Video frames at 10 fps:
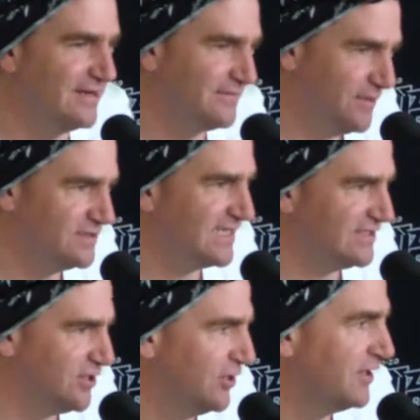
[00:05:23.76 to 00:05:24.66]
First it gets
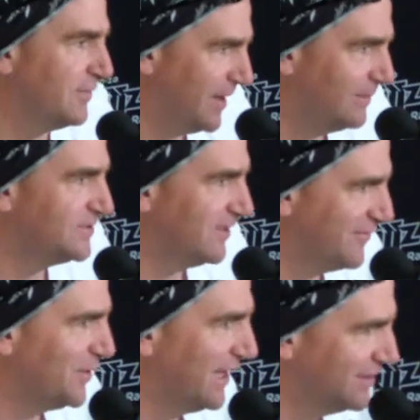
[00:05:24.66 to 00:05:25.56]
shown in the pub so
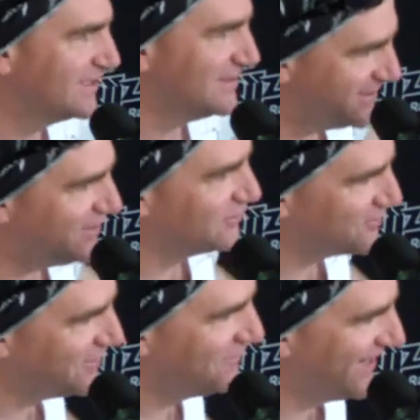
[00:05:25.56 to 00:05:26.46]
everyone else can see you
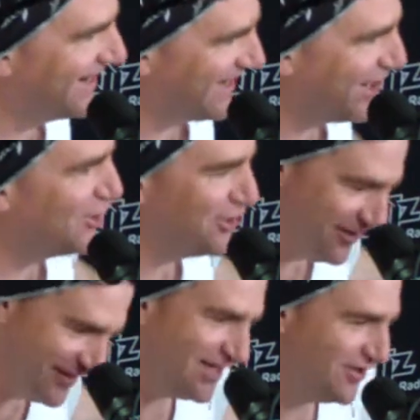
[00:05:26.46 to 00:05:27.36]
screaming like a girl,
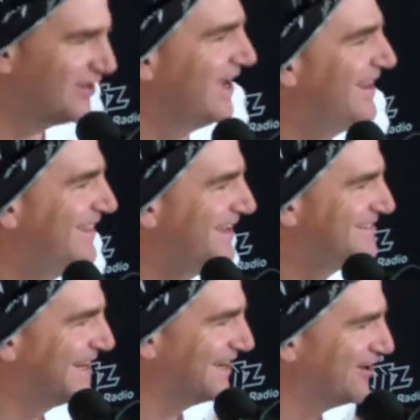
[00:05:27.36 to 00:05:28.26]
and then you can
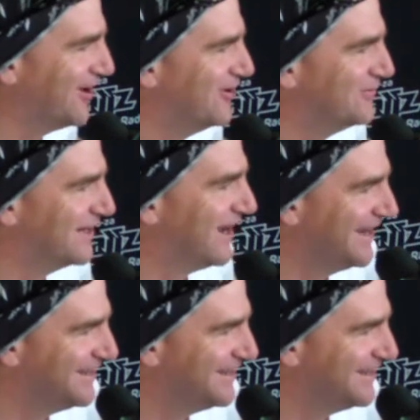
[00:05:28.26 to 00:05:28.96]
take it home and hide it.